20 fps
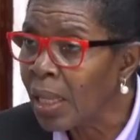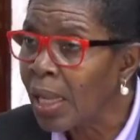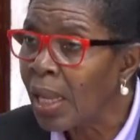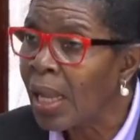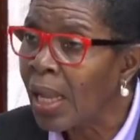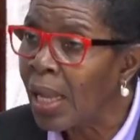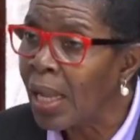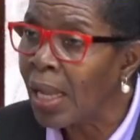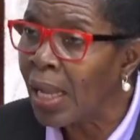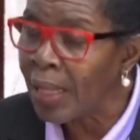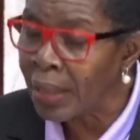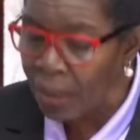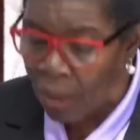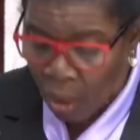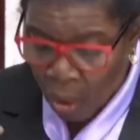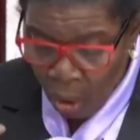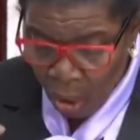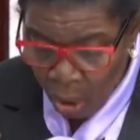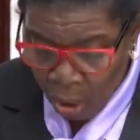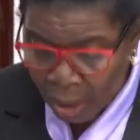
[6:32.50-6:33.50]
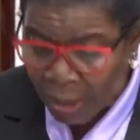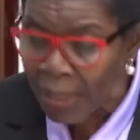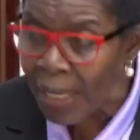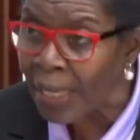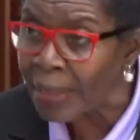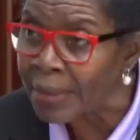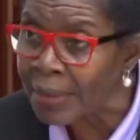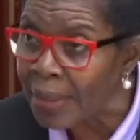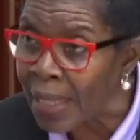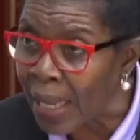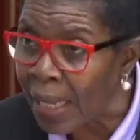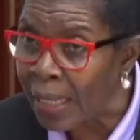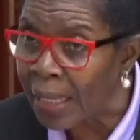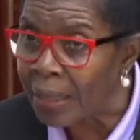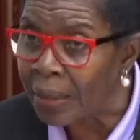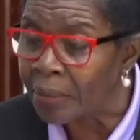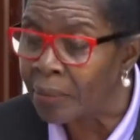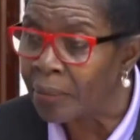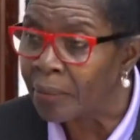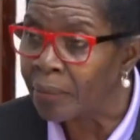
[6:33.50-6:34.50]
And all that
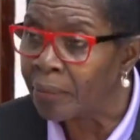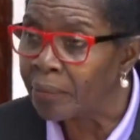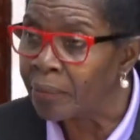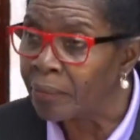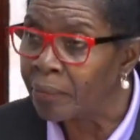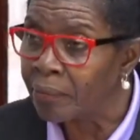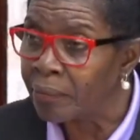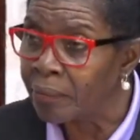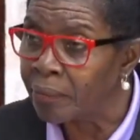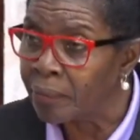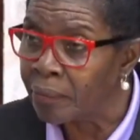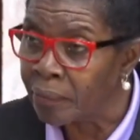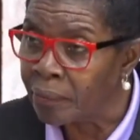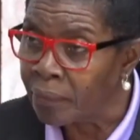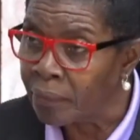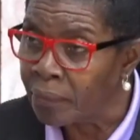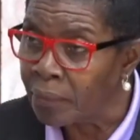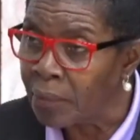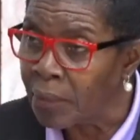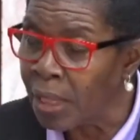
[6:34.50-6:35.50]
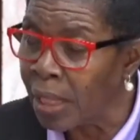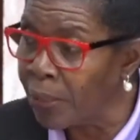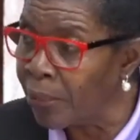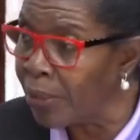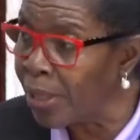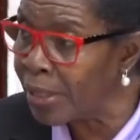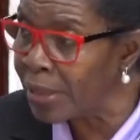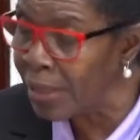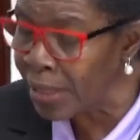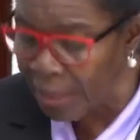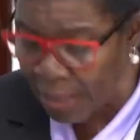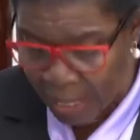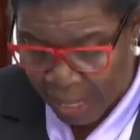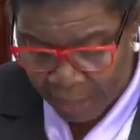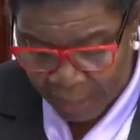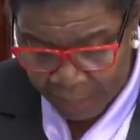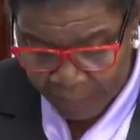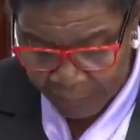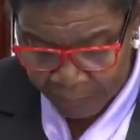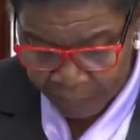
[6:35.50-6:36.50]
time, I'm raising
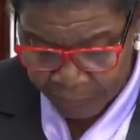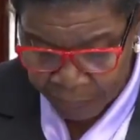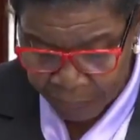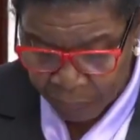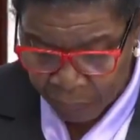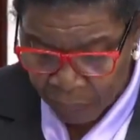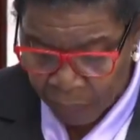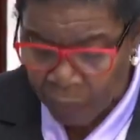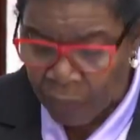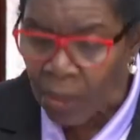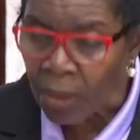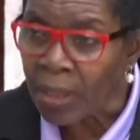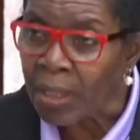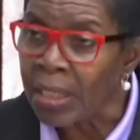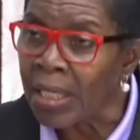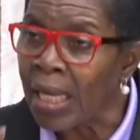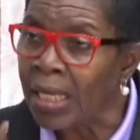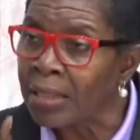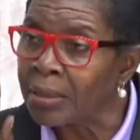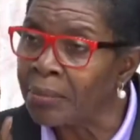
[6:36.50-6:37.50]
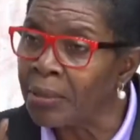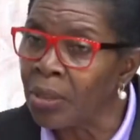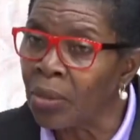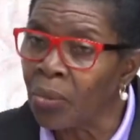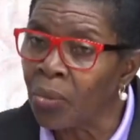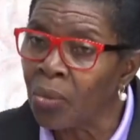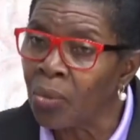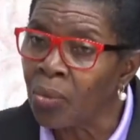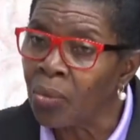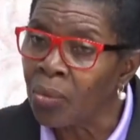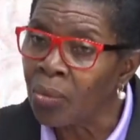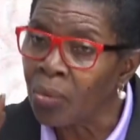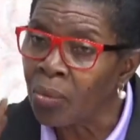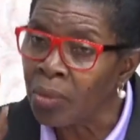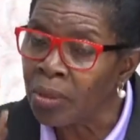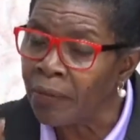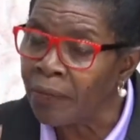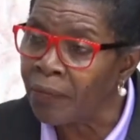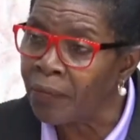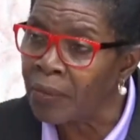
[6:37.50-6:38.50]
that there has been
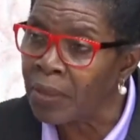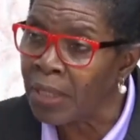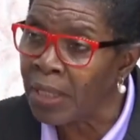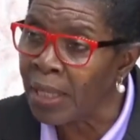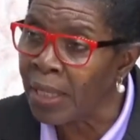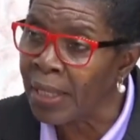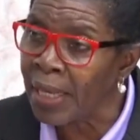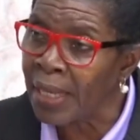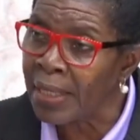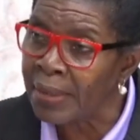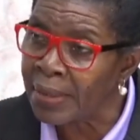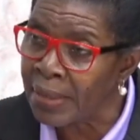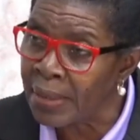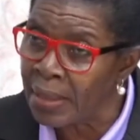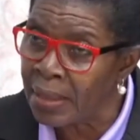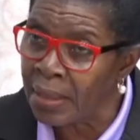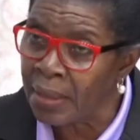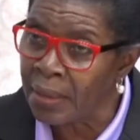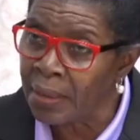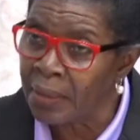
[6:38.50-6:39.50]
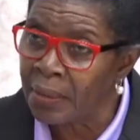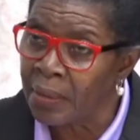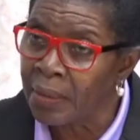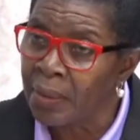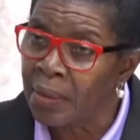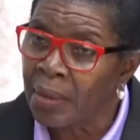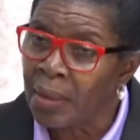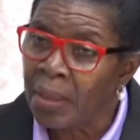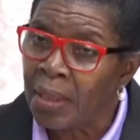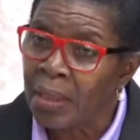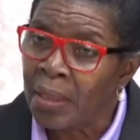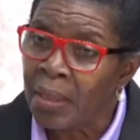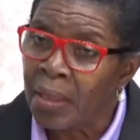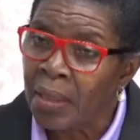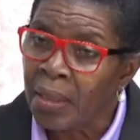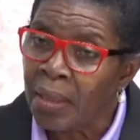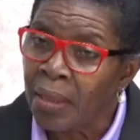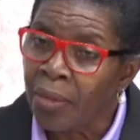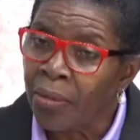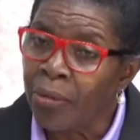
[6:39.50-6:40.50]
the NIC
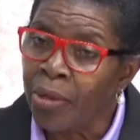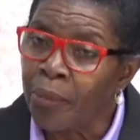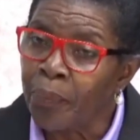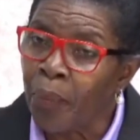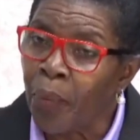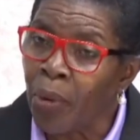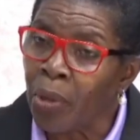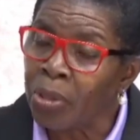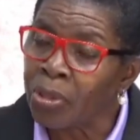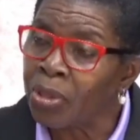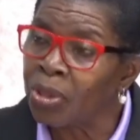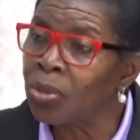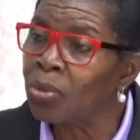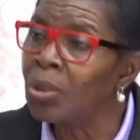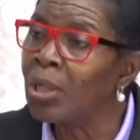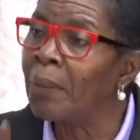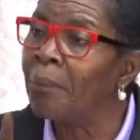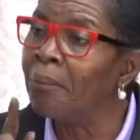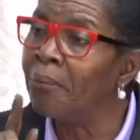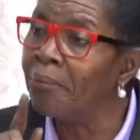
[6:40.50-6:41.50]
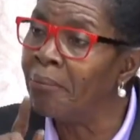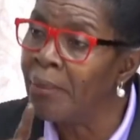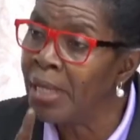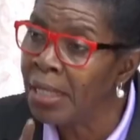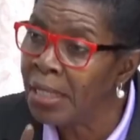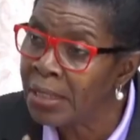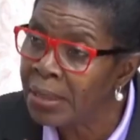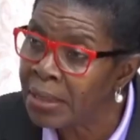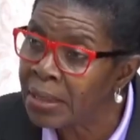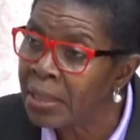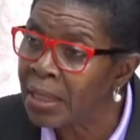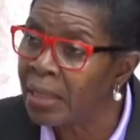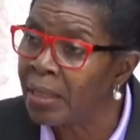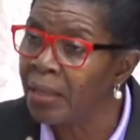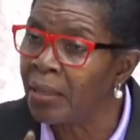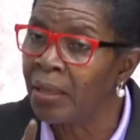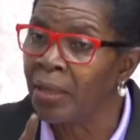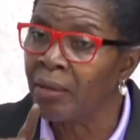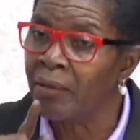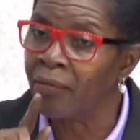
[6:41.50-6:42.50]
reports to the Minister
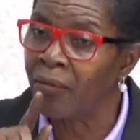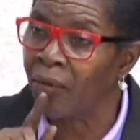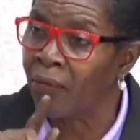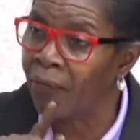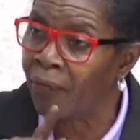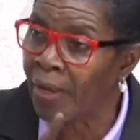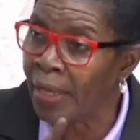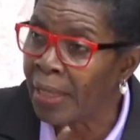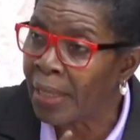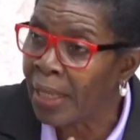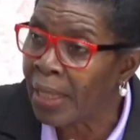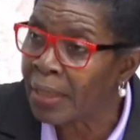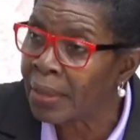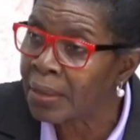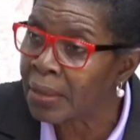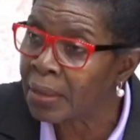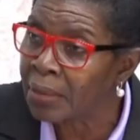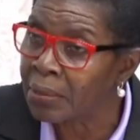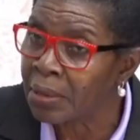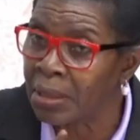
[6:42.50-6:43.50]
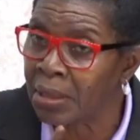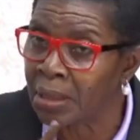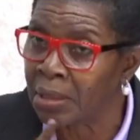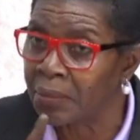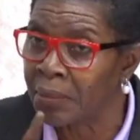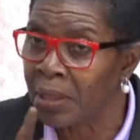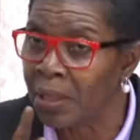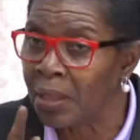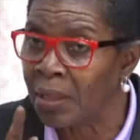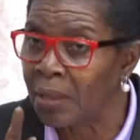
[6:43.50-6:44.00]
for Finance, Mr. Speaker.